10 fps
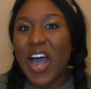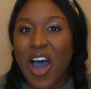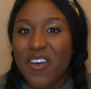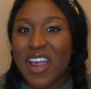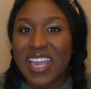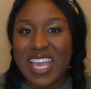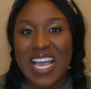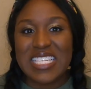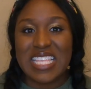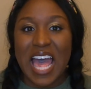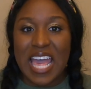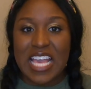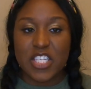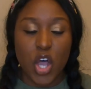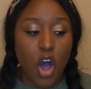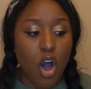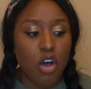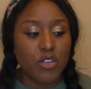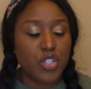All right, guys, that is all.